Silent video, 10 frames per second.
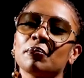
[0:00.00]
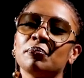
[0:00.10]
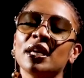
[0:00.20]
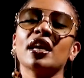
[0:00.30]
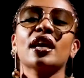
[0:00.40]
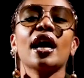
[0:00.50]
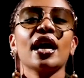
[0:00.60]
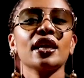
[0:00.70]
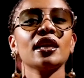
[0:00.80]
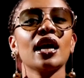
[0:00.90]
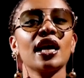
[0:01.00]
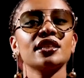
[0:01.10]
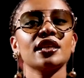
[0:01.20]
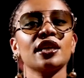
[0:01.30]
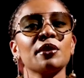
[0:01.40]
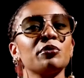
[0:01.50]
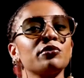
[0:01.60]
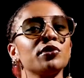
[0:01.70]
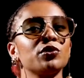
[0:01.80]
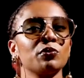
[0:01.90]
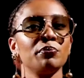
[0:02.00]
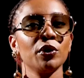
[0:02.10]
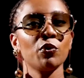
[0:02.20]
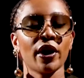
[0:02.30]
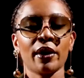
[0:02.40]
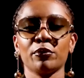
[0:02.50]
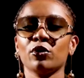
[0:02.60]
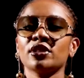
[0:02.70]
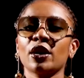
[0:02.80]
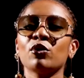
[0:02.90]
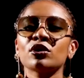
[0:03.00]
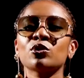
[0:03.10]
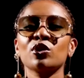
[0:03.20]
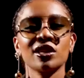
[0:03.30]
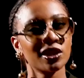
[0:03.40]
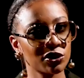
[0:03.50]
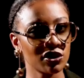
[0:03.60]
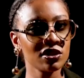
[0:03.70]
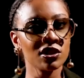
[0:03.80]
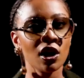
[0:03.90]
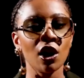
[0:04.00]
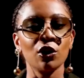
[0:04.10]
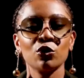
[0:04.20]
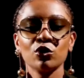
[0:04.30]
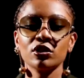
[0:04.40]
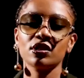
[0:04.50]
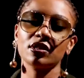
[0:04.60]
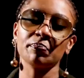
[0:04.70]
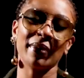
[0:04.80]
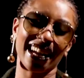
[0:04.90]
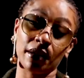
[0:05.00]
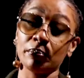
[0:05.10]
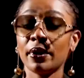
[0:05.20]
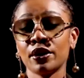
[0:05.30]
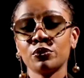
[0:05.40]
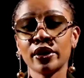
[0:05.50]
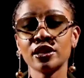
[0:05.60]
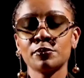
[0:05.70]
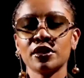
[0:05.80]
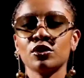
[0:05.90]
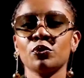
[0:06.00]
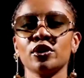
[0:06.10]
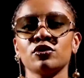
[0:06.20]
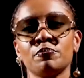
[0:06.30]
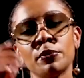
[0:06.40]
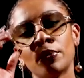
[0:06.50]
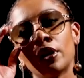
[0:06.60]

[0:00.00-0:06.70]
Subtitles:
being kind has enabled me to be who I am, because I got connections, not in bad ways, but in ways of people